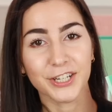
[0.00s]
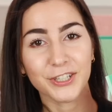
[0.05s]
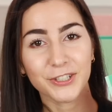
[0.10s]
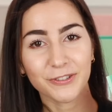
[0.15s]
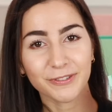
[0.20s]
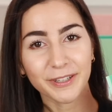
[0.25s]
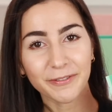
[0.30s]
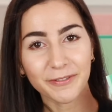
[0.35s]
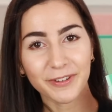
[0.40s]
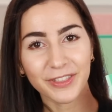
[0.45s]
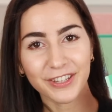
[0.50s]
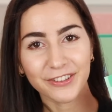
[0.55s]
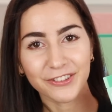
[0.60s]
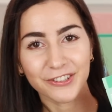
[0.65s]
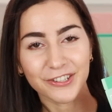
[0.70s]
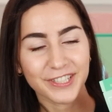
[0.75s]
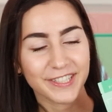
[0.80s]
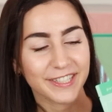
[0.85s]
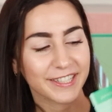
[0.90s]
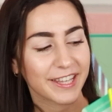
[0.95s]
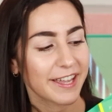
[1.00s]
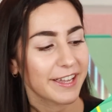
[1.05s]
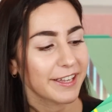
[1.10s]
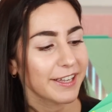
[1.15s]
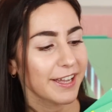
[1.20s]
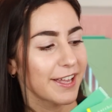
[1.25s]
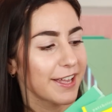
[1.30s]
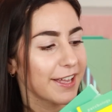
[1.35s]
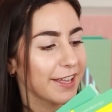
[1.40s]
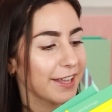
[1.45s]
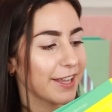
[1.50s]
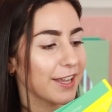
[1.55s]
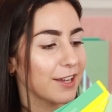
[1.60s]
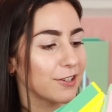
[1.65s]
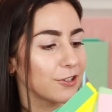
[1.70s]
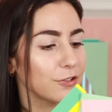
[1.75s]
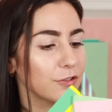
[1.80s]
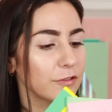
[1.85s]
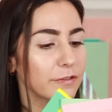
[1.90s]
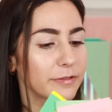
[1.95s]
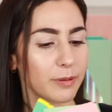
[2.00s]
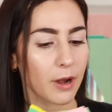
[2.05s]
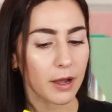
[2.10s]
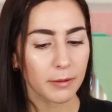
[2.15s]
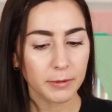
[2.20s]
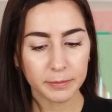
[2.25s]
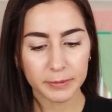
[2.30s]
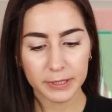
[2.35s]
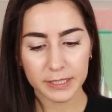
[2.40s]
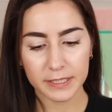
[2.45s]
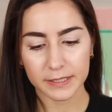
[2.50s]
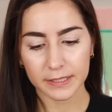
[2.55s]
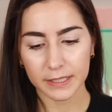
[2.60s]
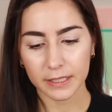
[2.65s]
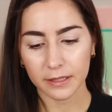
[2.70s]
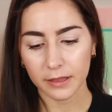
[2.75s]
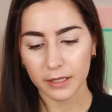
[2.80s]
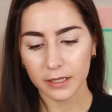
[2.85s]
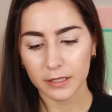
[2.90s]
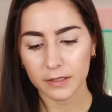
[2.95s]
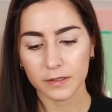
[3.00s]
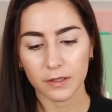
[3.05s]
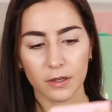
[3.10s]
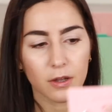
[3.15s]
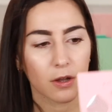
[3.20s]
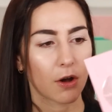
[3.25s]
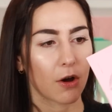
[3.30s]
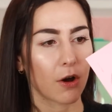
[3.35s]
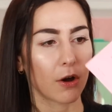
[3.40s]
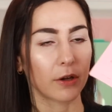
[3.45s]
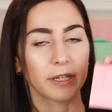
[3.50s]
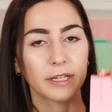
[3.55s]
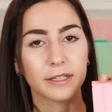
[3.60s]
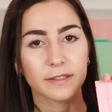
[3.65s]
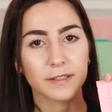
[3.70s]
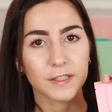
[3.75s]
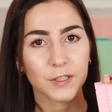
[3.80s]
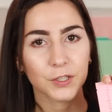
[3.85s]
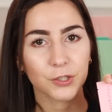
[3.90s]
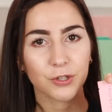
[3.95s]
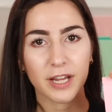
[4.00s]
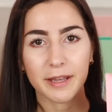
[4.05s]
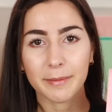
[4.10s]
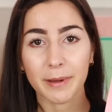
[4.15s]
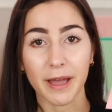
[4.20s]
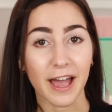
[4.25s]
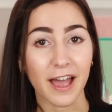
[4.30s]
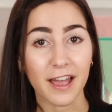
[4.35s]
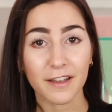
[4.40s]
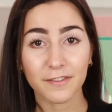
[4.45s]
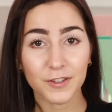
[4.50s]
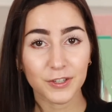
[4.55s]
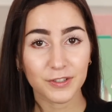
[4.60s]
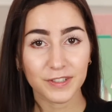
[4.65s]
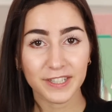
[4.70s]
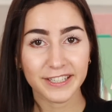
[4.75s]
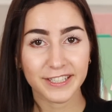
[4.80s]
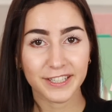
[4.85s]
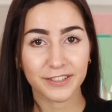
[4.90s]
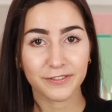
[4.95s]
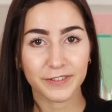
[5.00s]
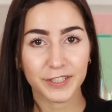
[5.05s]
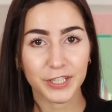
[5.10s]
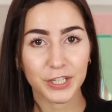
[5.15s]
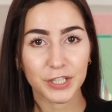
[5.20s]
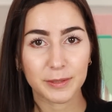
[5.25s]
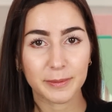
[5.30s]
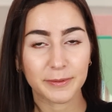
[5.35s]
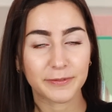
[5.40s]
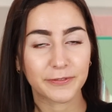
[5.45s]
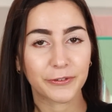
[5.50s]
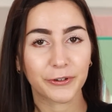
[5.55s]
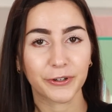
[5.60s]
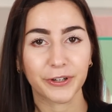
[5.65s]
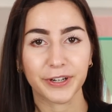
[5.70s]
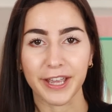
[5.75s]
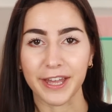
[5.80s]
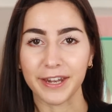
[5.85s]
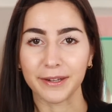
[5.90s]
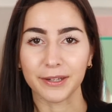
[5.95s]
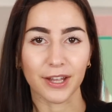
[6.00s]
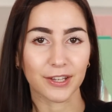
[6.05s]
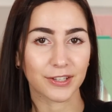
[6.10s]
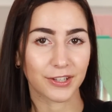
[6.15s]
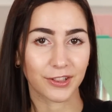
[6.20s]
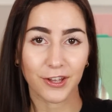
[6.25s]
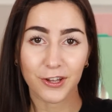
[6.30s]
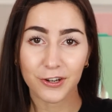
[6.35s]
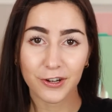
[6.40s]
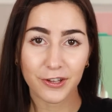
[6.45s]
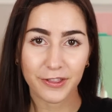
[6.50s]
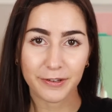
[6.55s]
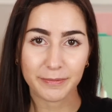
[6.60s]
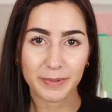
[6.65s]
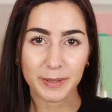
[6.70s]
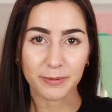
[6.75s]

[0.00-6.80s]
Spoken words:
Here's what everything looks like, and you've probably seen these on Instagram. I've used these in videos before, and a lot of other